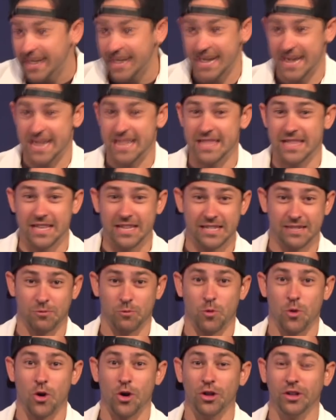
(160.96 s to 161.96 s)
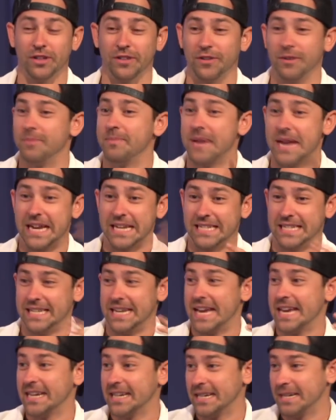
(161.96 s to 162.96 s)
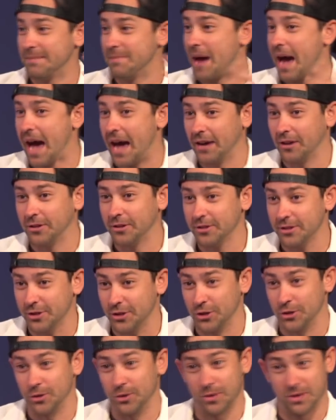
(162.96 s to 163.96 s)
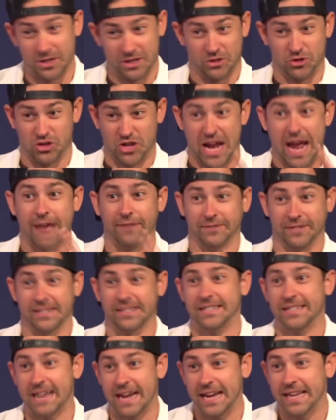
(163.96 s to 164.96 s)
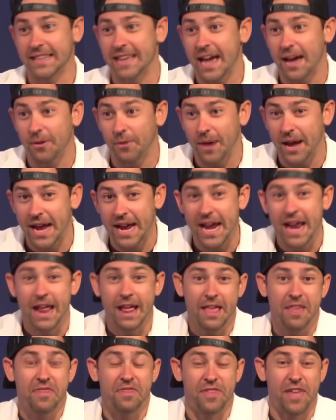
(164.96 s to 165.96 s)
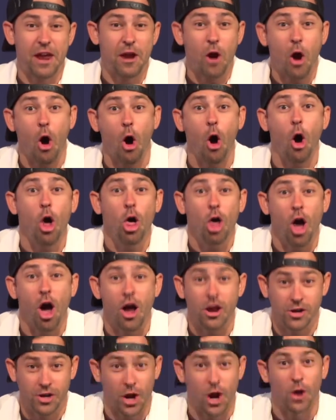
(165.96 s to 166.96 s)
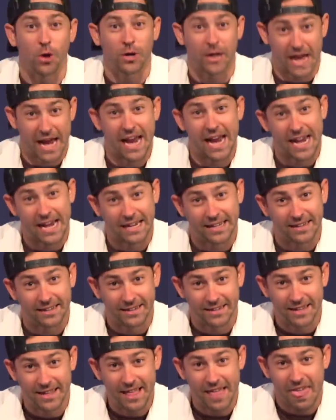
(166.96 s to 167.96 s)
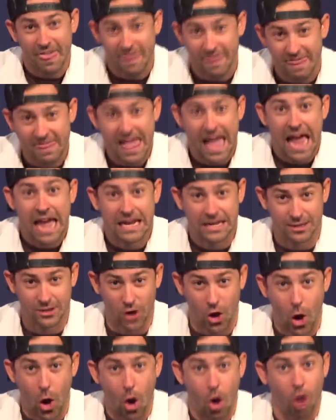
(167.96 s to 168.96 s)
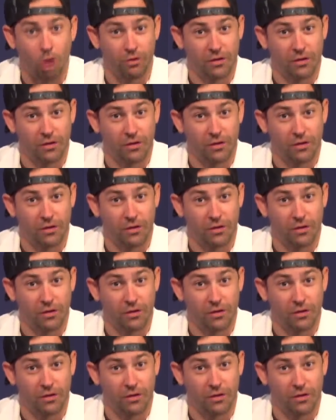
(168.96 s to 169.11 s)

yeah. in this world of emaciated models who have to stay that way. They're all on cocaine. Yeah. That is all